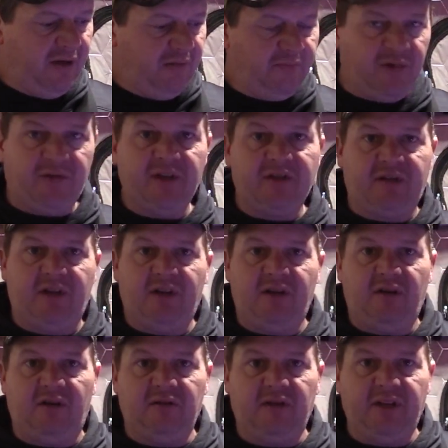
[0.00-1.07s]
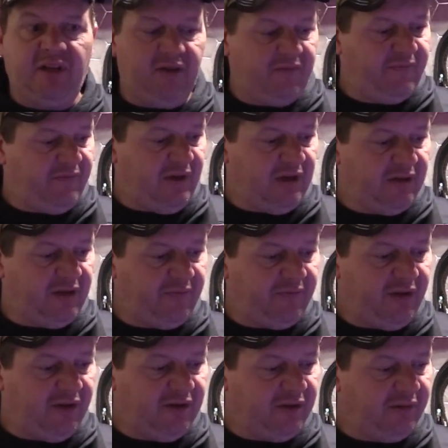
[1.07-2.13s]
With this here, I'll let it
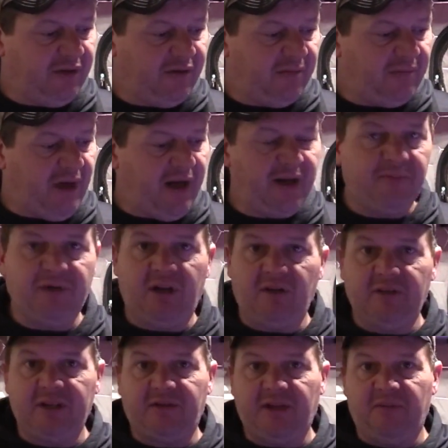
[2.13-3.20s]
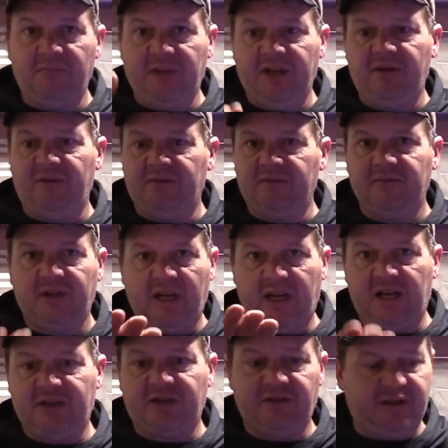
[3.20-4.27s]
fall all the way to the bottom, and I'll let that minnow
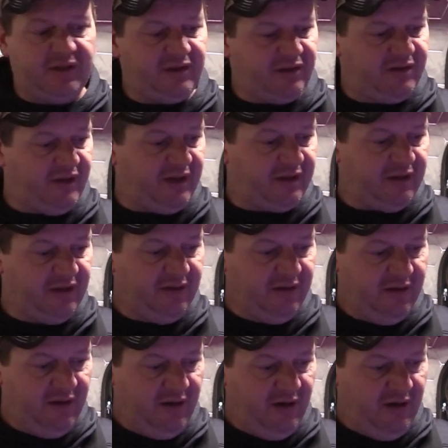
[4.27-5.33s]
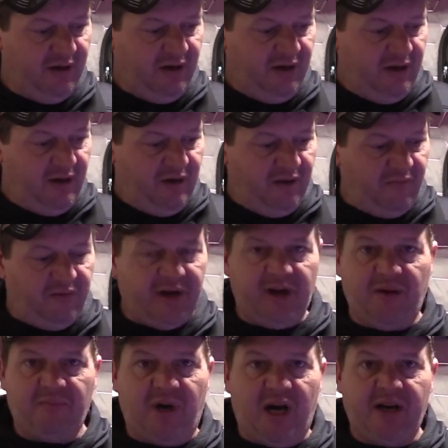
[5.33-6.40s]
actually just sit right
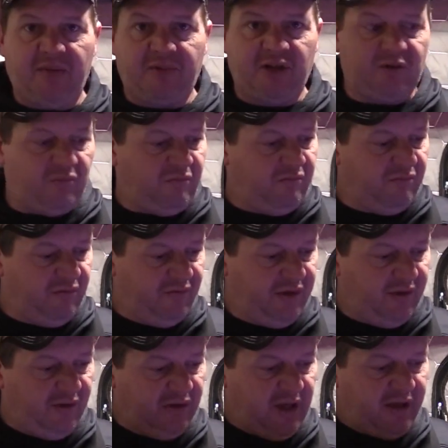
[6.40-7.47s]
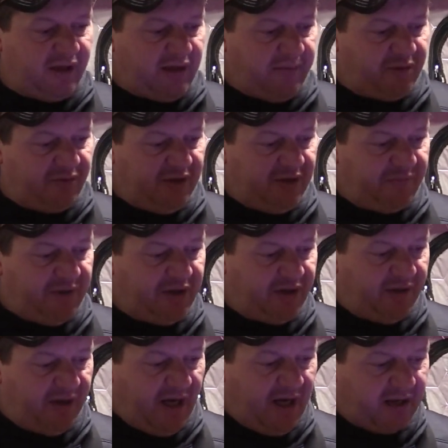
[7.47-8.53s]
on bottom, because a lot of times when these fish
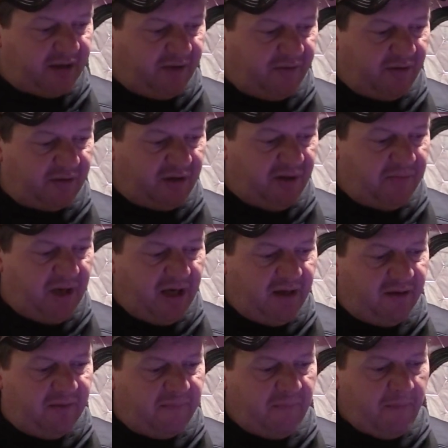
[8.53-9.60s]
are inactive, they'll come in